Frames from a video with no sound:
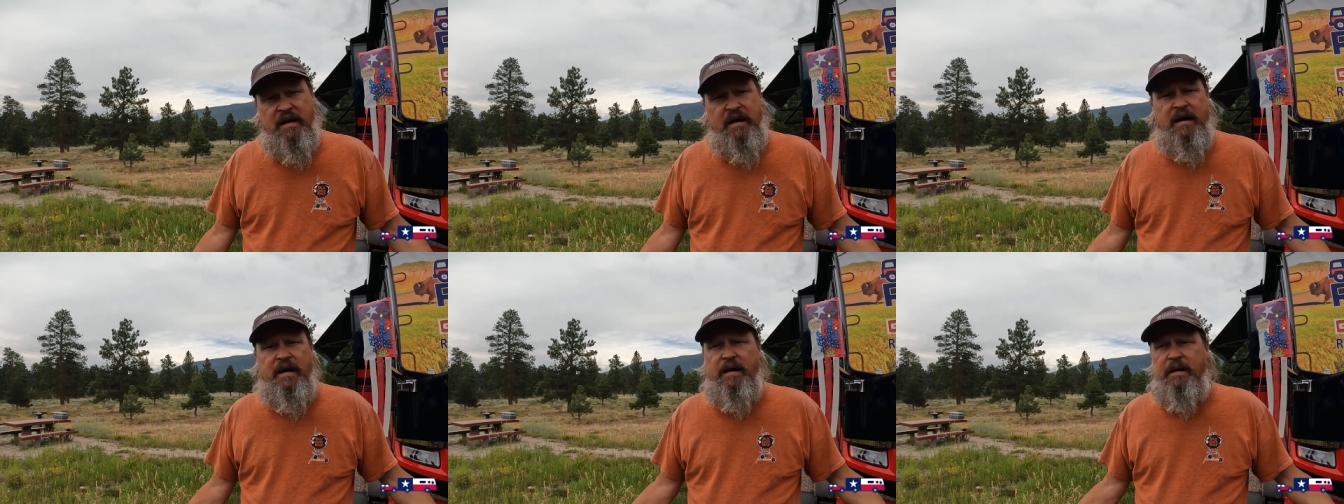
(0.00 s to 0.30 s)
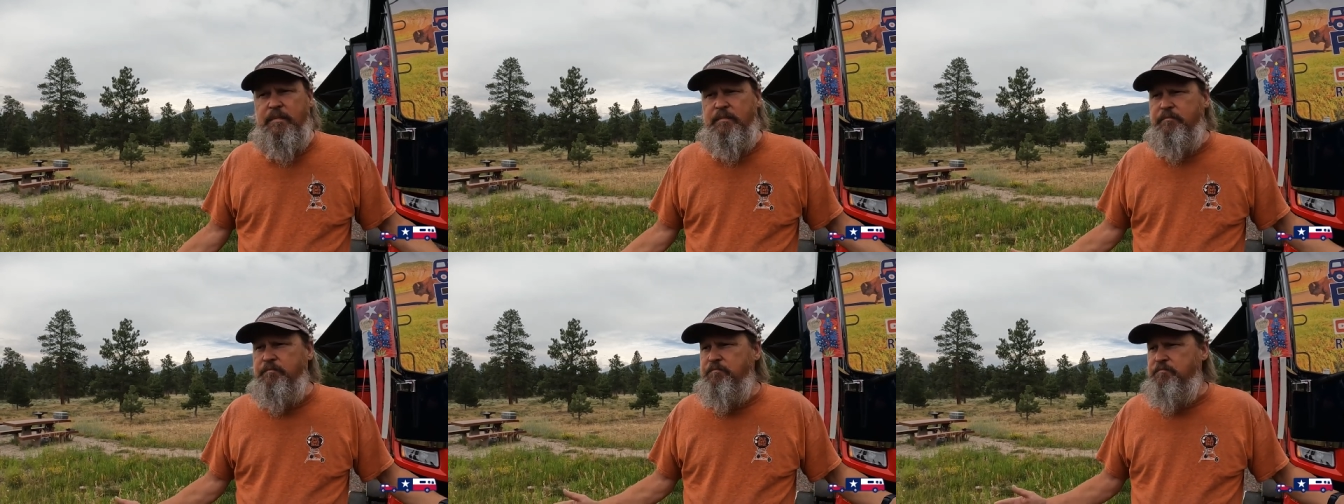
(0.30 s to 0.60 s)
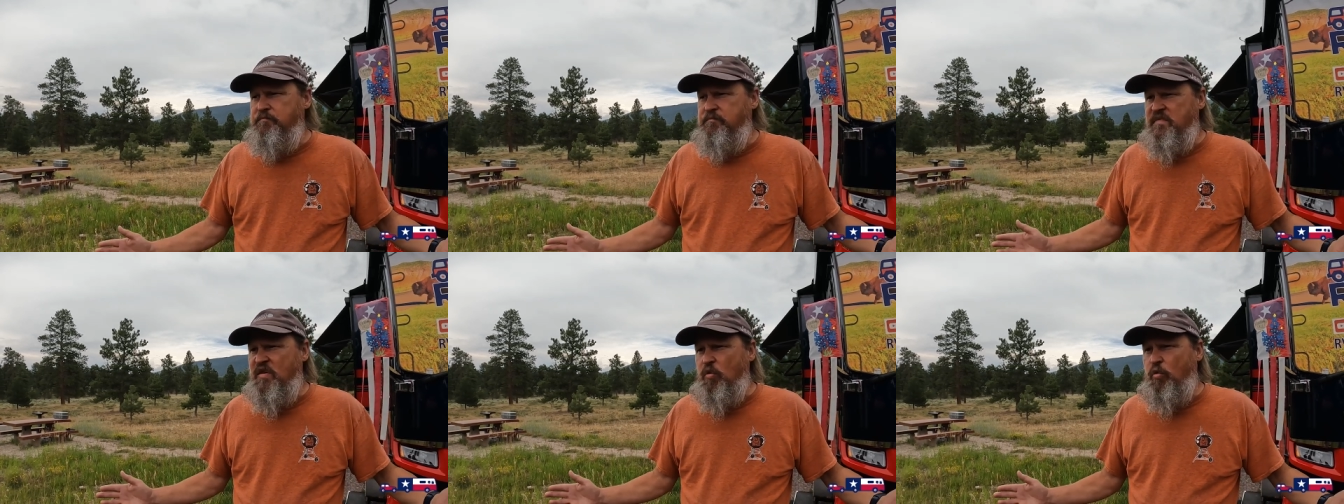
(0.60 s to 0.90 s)
Um,
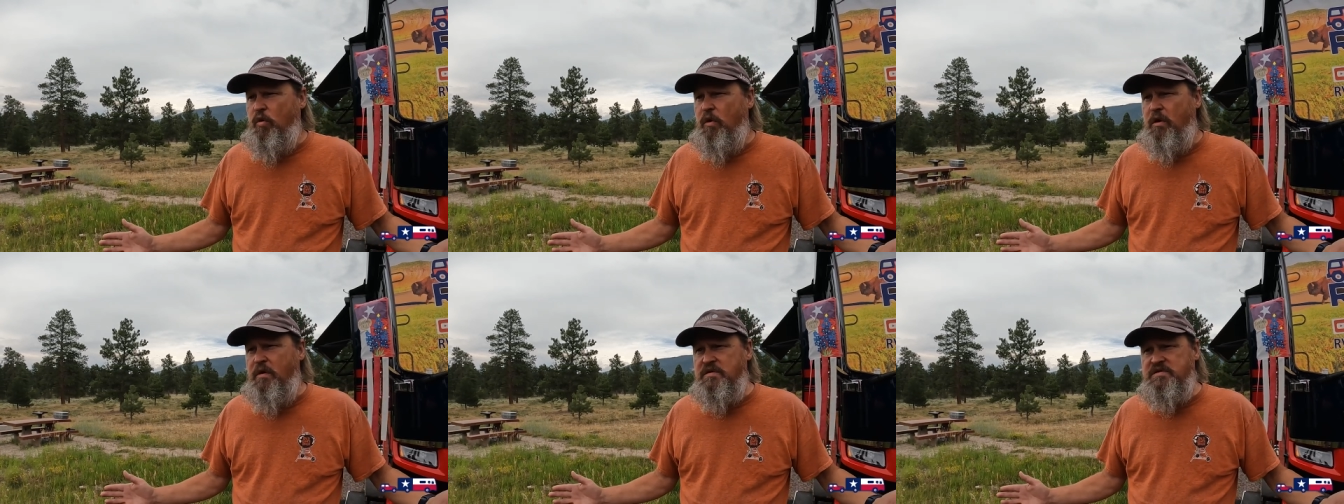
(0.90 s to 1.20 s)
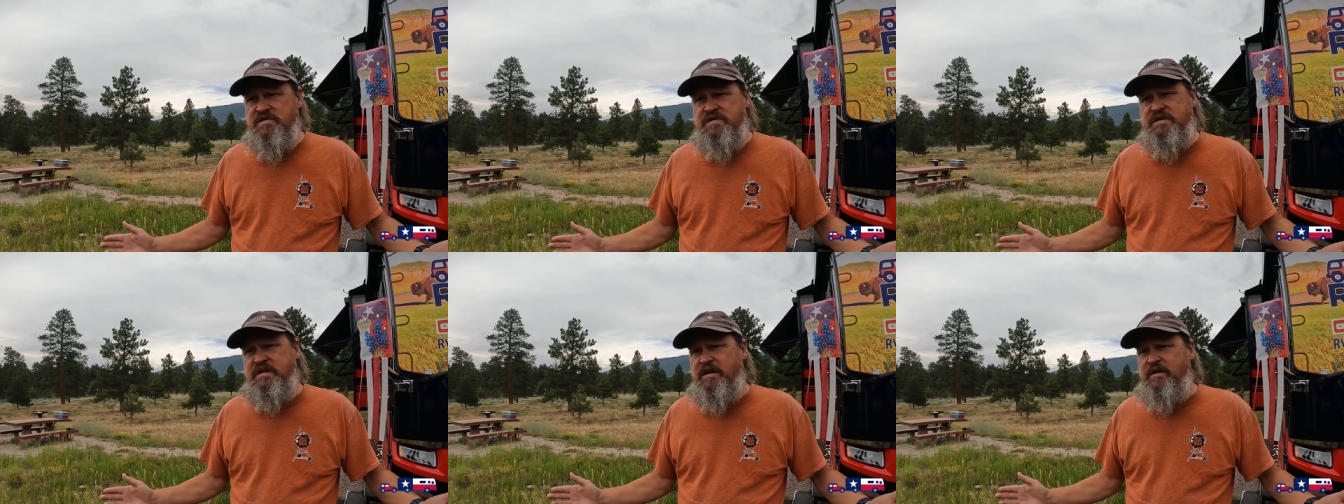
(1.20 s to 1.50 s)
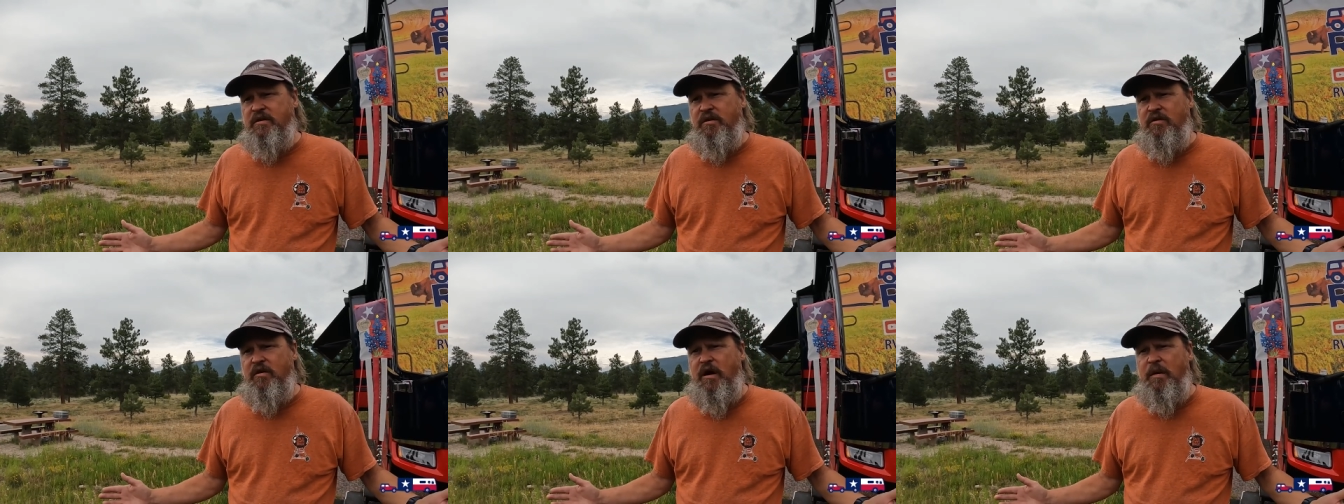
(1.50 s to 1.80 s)
we're
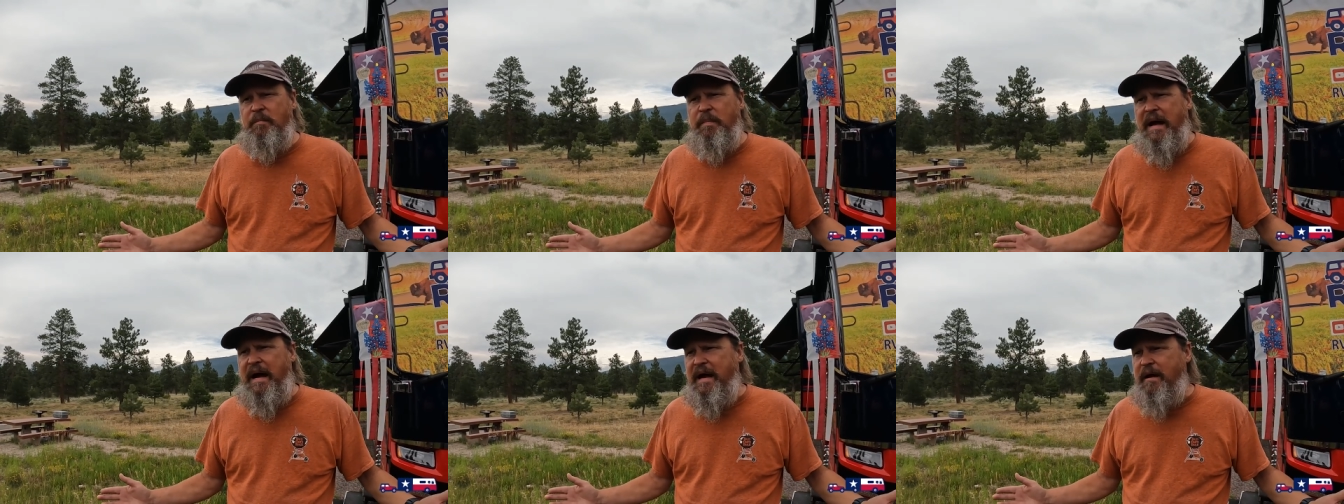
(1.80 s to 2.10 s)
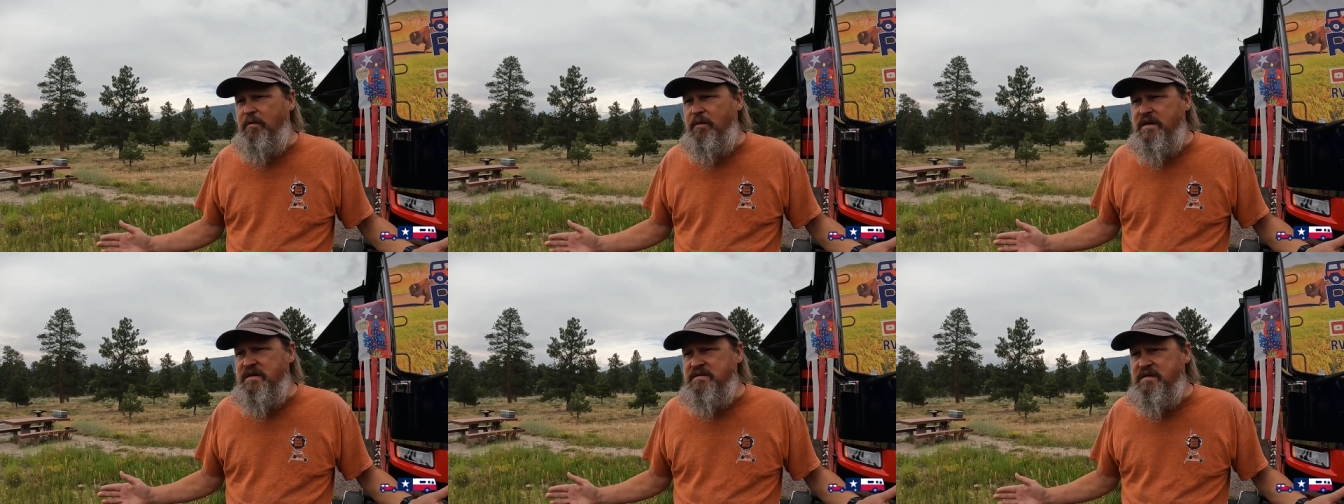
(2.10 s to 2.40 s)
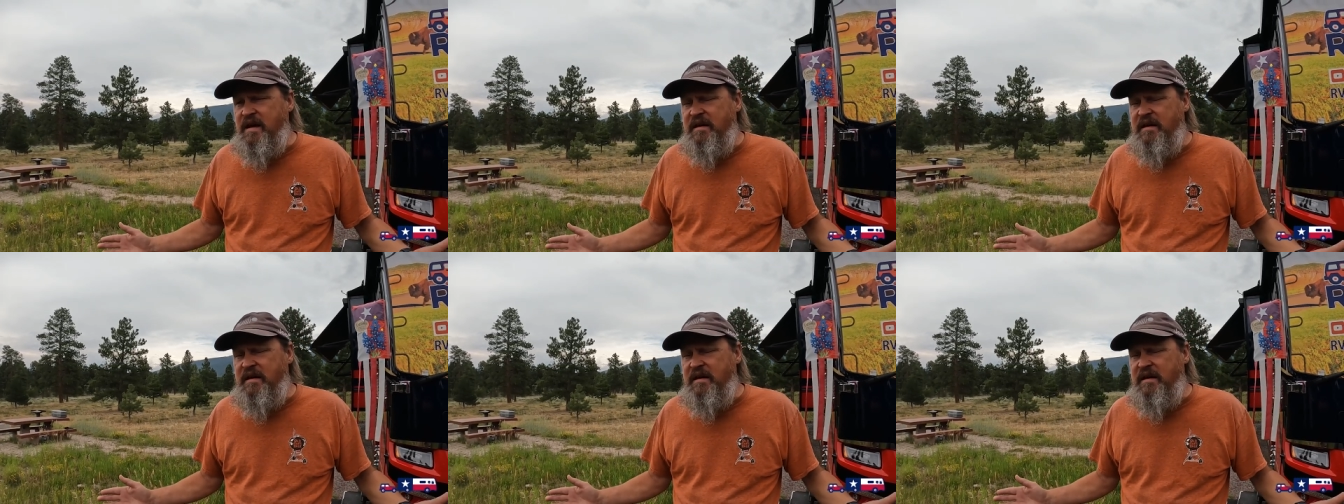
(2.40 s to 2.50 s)
still, our batteries,